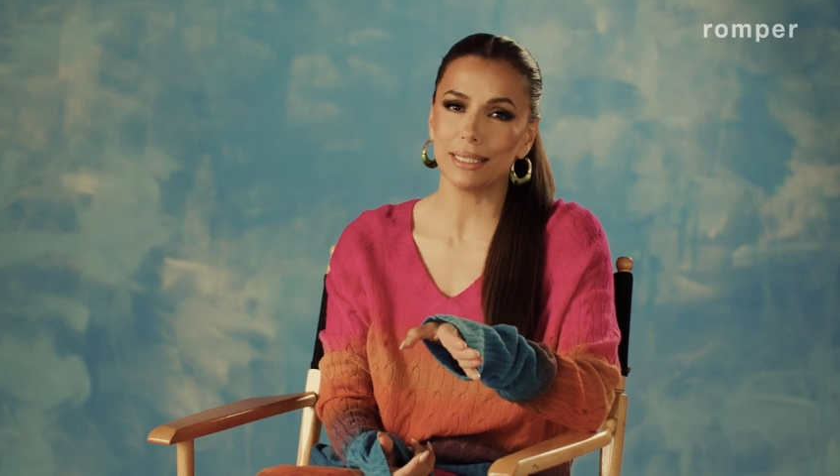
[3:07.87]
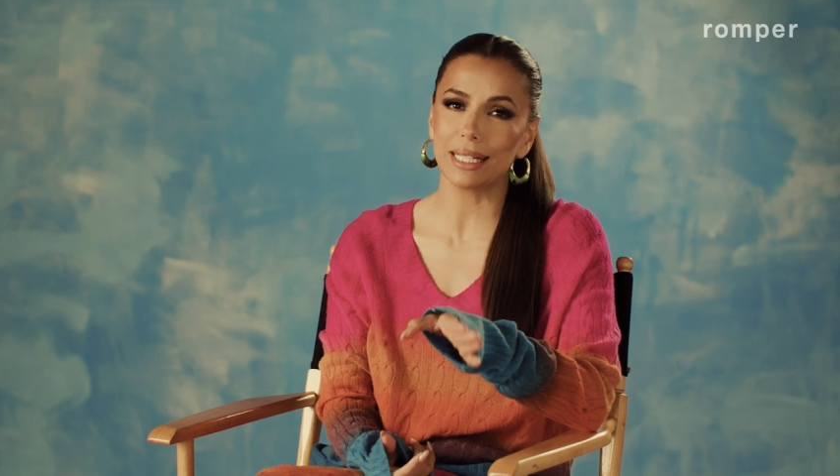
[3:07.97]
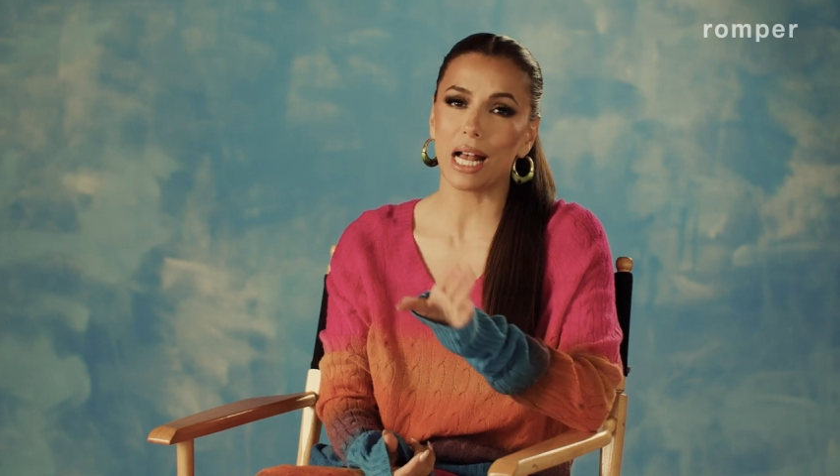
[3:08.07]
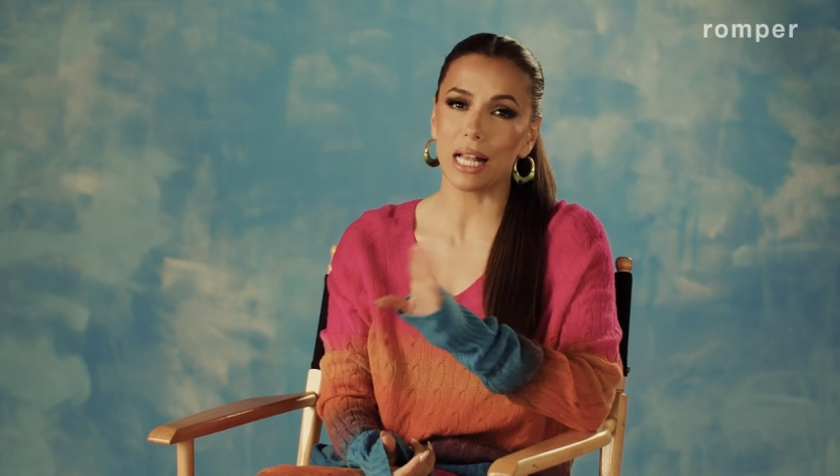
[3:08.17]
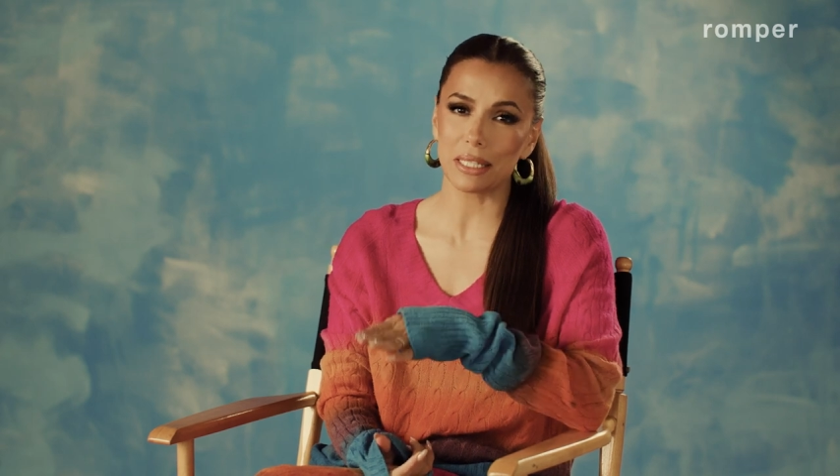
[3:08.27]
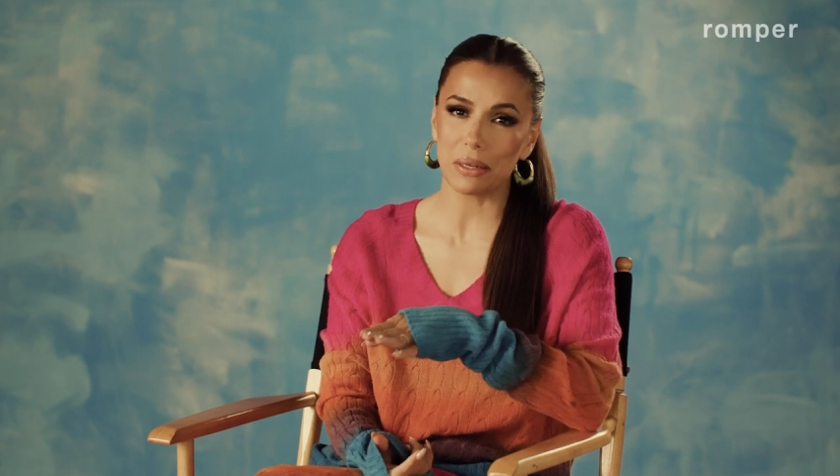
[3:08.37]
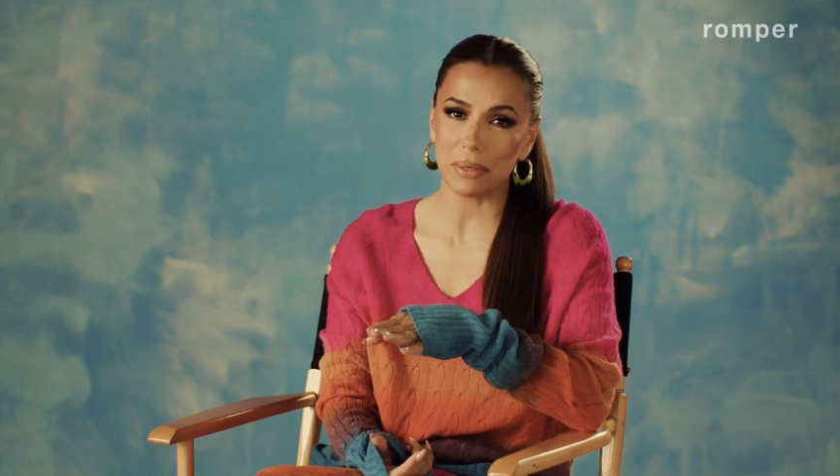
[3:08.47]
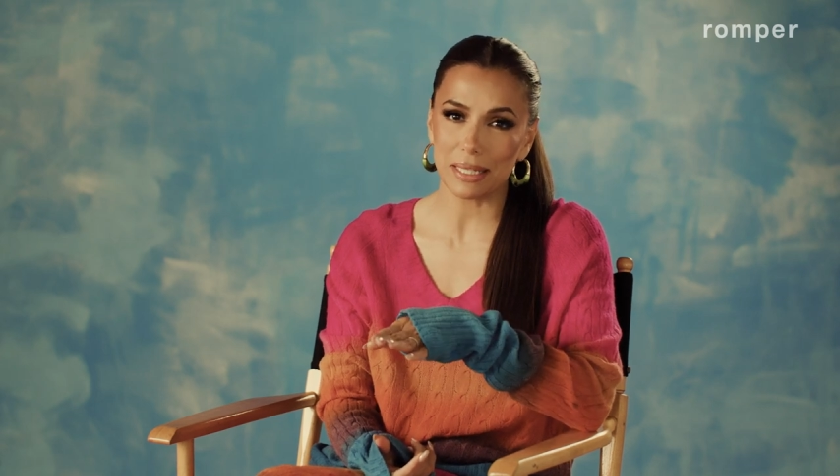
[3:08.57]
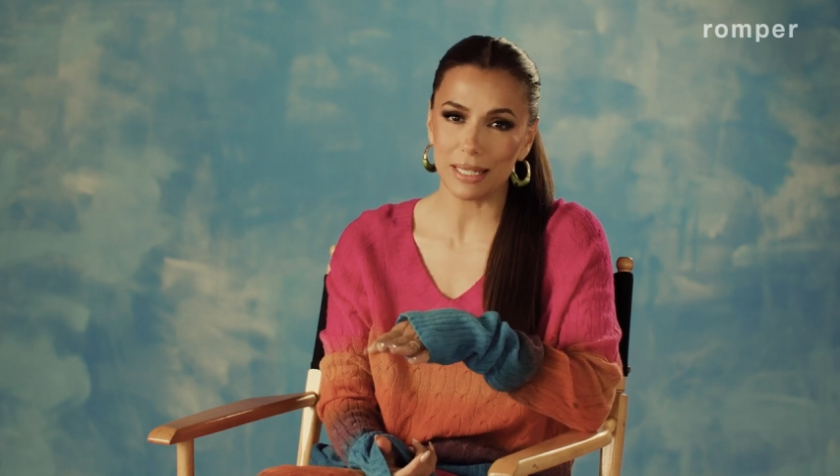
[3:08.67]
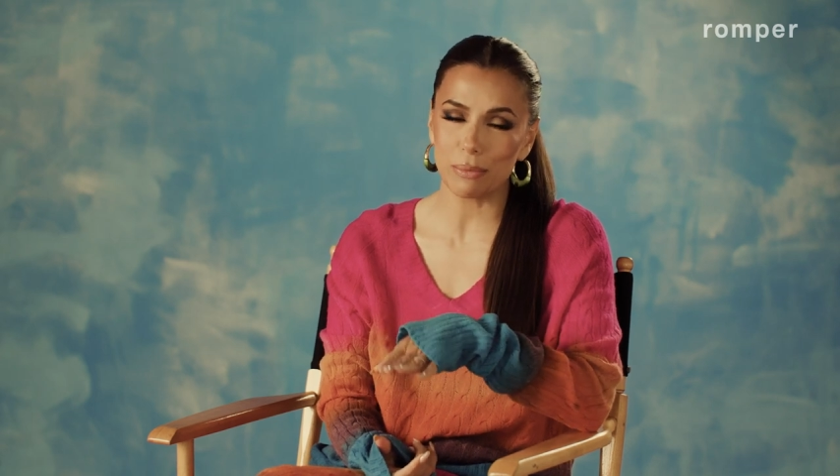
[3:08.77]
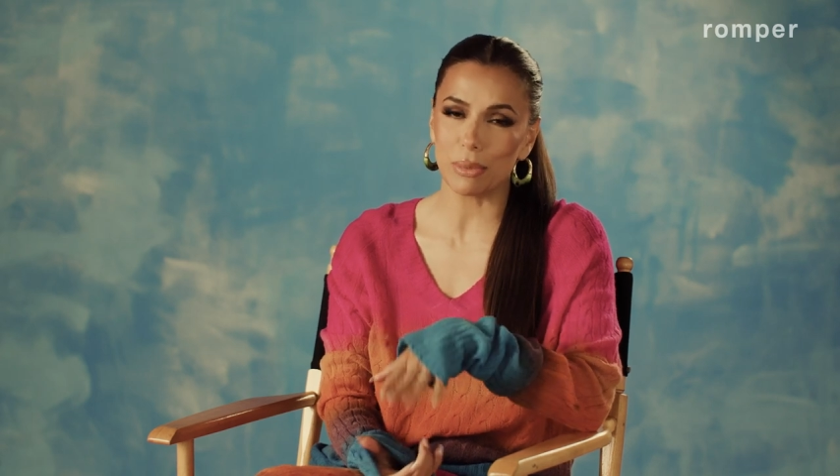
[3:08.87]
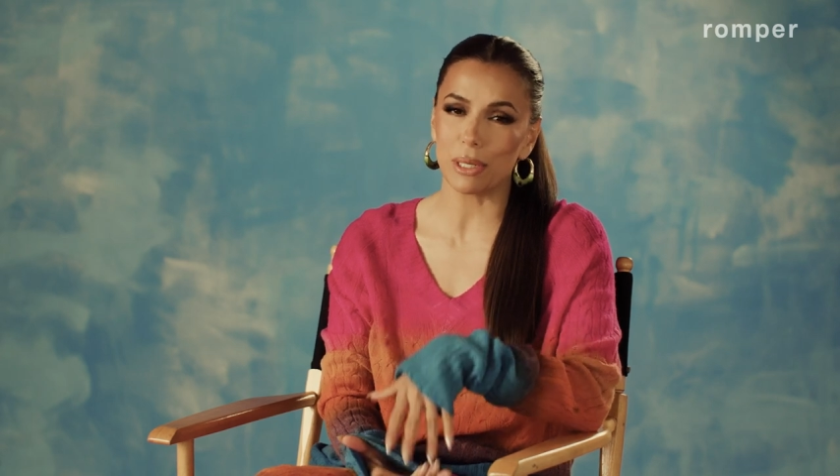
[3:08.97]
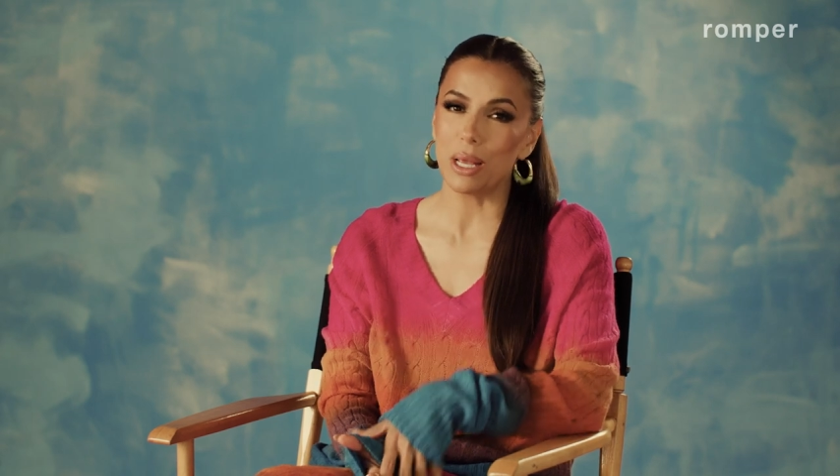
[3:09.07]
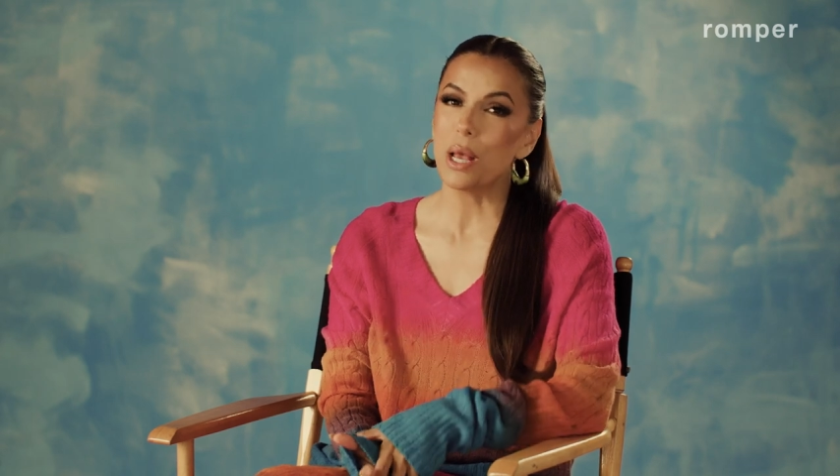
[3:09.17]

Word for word: and consequences, but